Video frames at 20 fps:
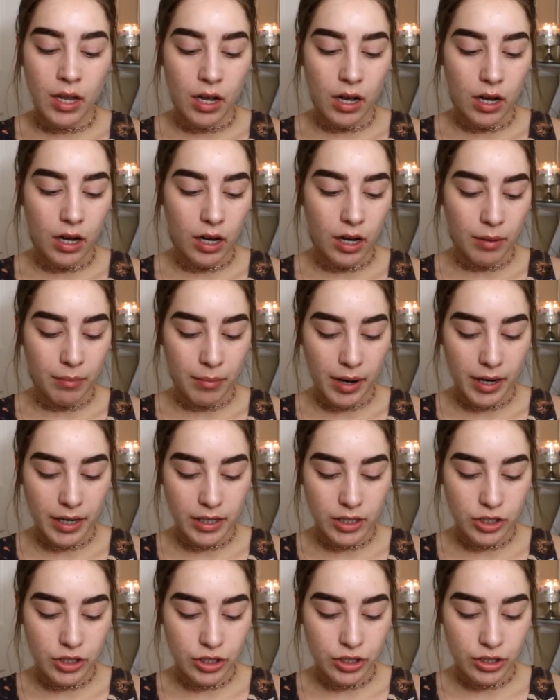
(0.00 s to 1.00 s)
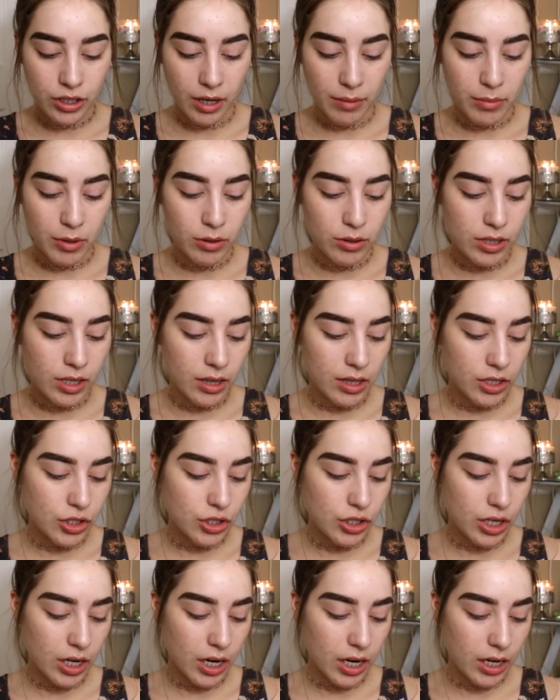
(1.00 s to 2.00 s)
I'm using the
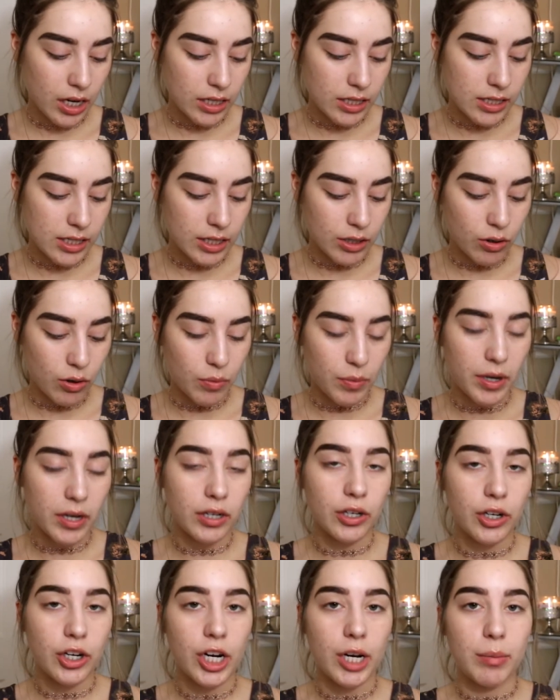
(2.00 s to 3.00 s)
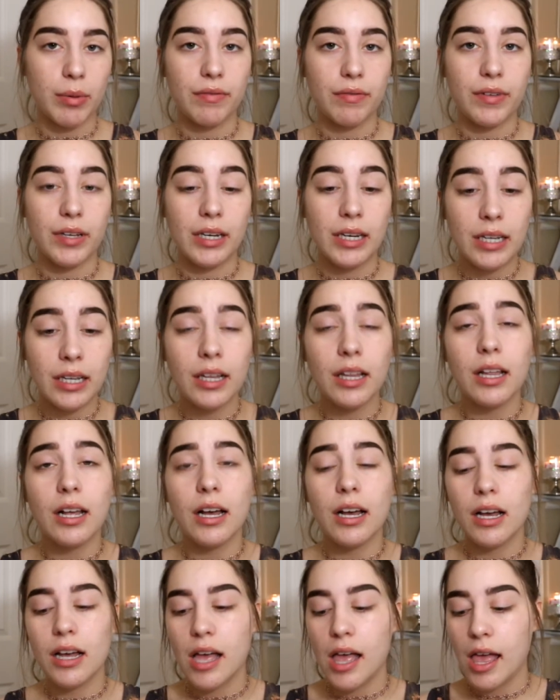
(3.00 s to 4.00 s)
shade 01 Creamy
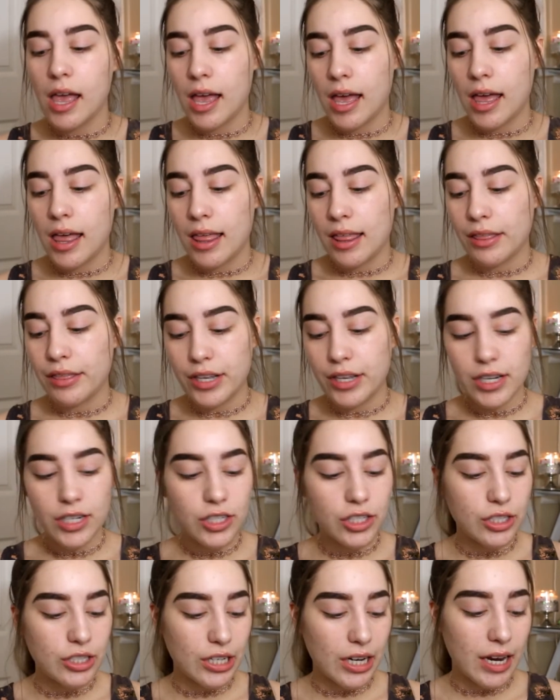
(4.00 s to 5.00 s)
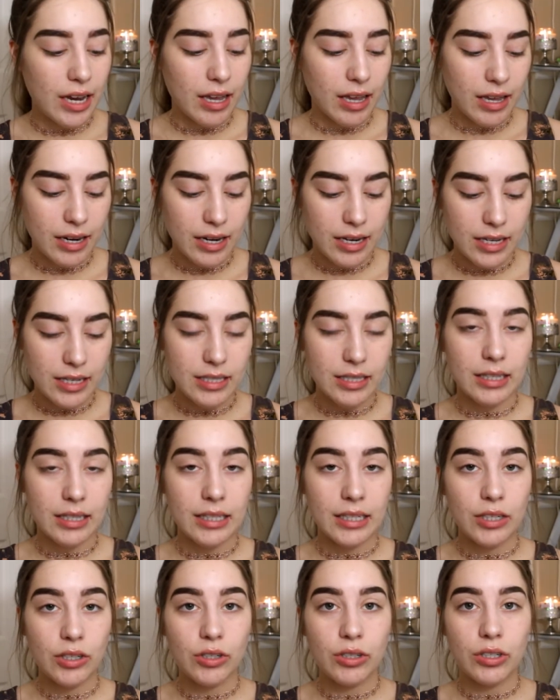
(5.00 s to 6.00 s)
Vanilla. This shade is a
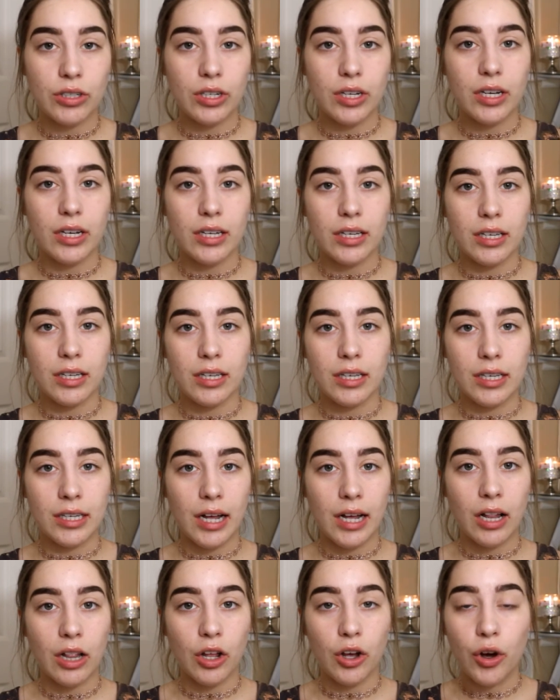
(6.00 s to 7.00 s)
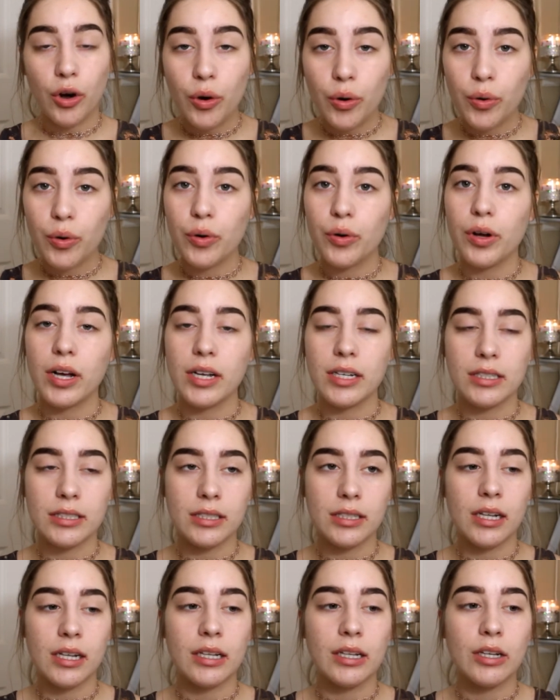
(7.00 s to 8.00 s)
little yellow,
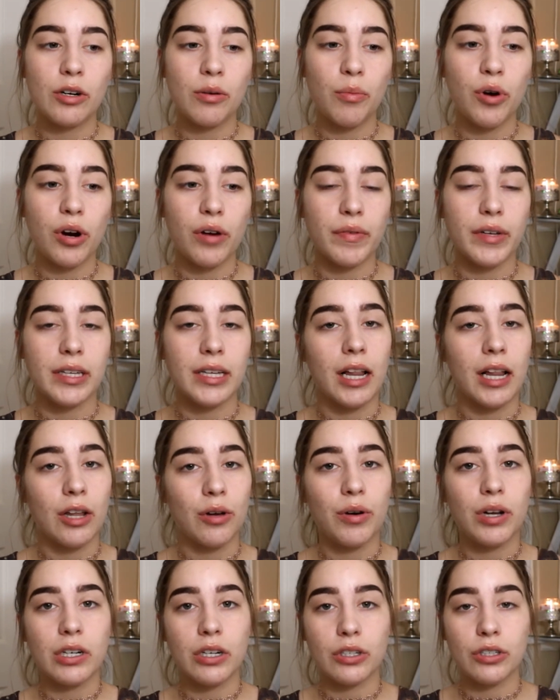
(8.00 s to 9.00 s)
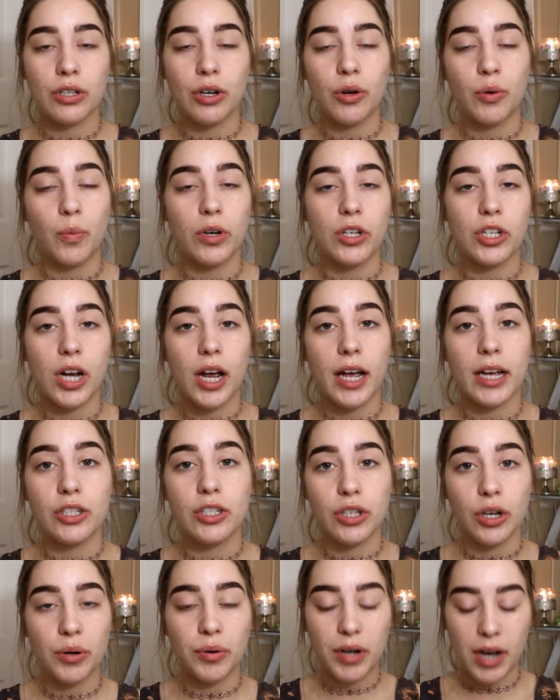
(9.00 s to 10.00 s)
has a little more of a yellow undertone, which I
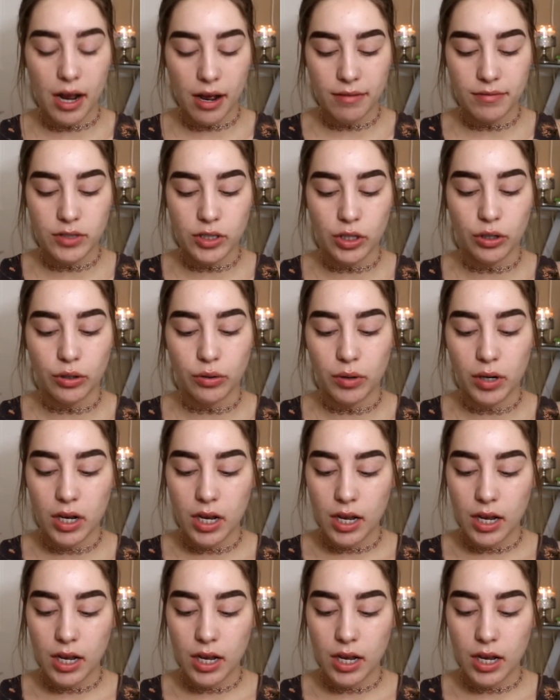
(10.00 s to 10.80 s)
don't have, so